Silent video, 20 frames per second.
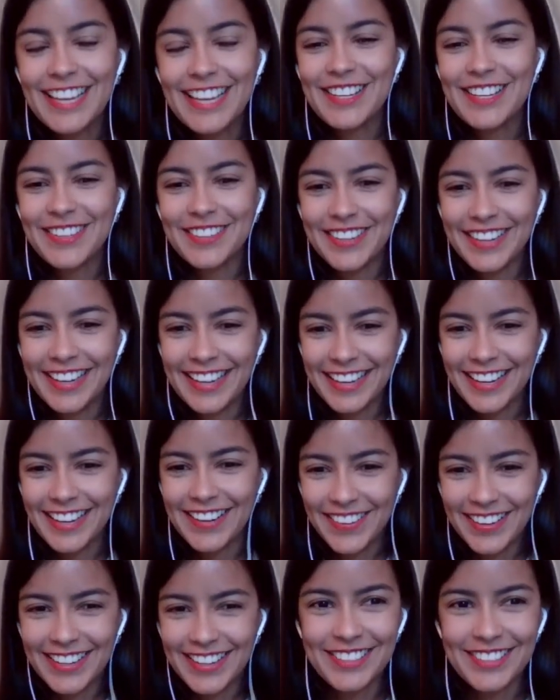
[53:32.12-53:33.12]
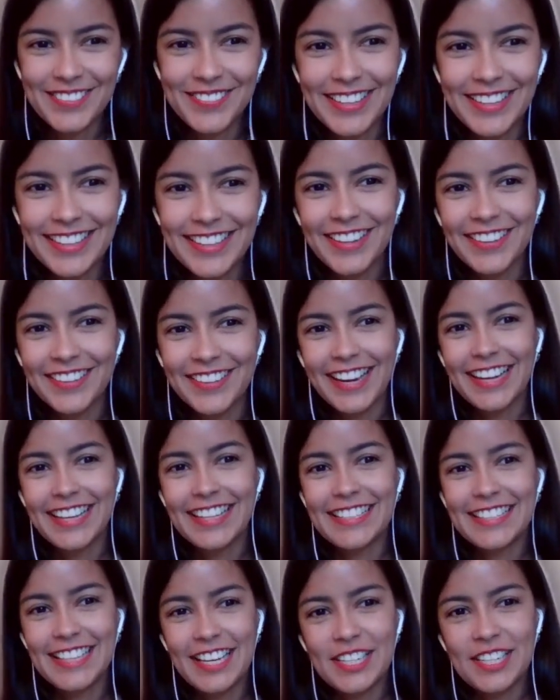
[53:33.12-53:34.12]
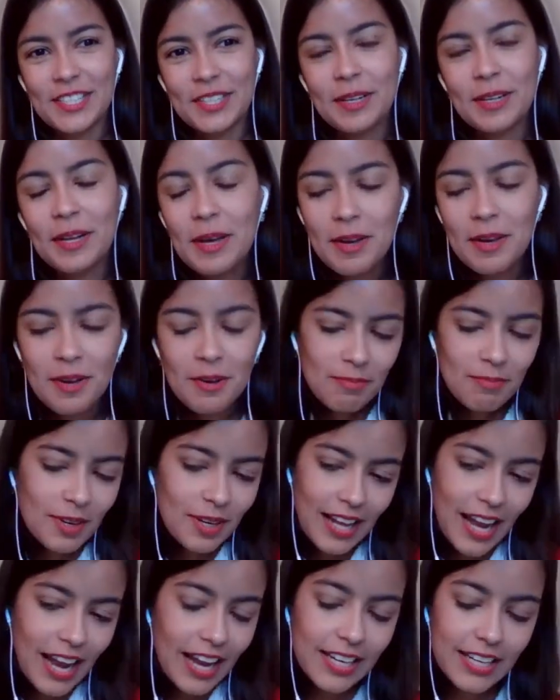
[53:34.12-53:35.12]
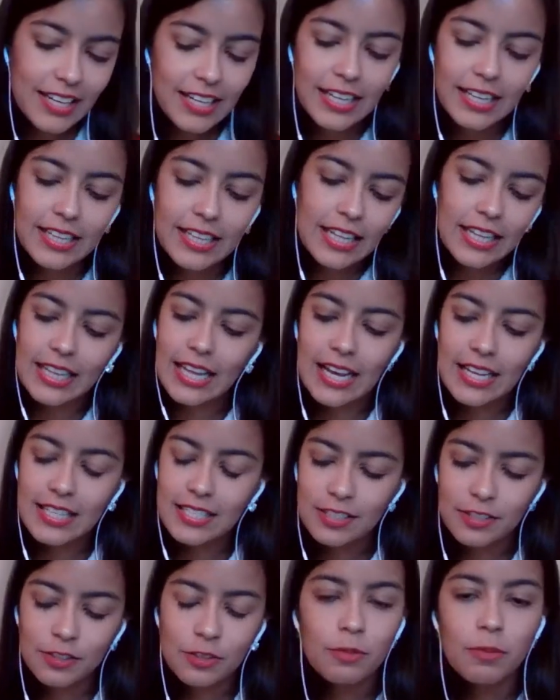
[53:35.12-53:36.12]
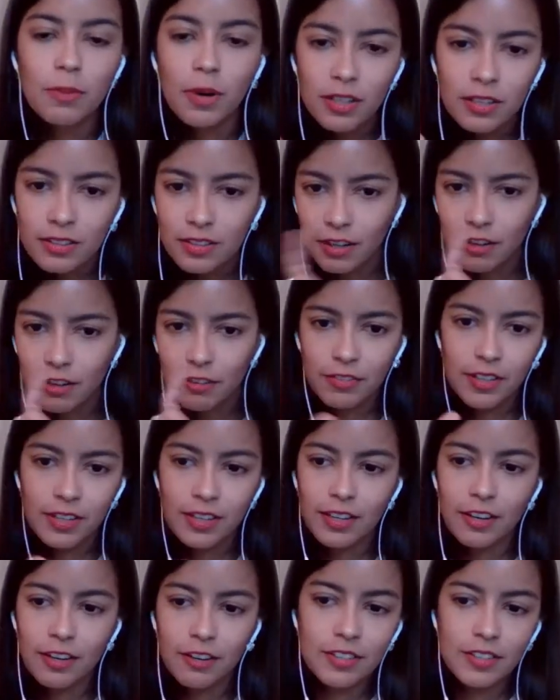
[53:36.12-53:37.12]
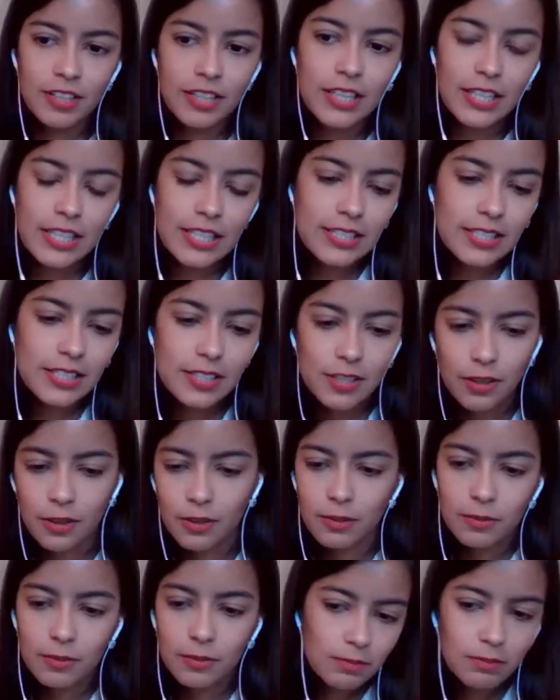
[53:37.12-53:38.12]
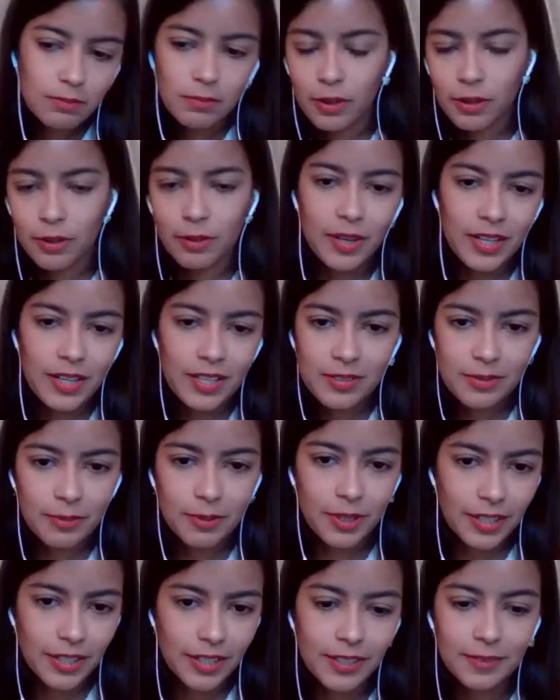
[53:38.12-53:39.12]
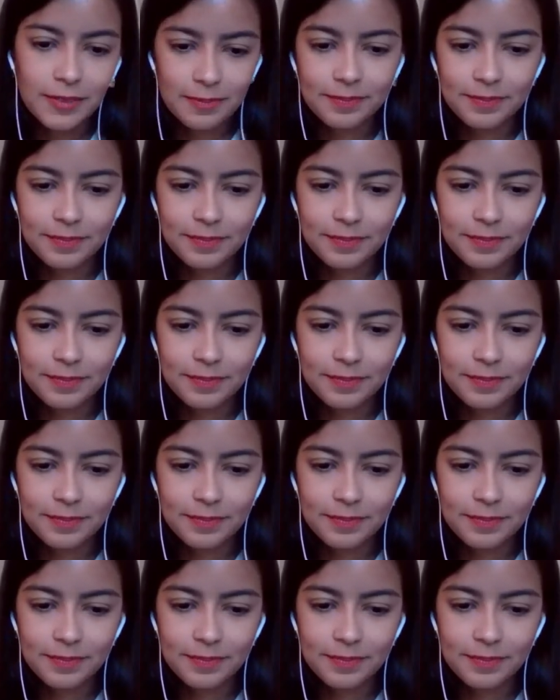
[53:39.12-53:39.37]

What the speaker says: you really want to be in that organization. But I did it in the last 2 months of the thesis, so both ways work.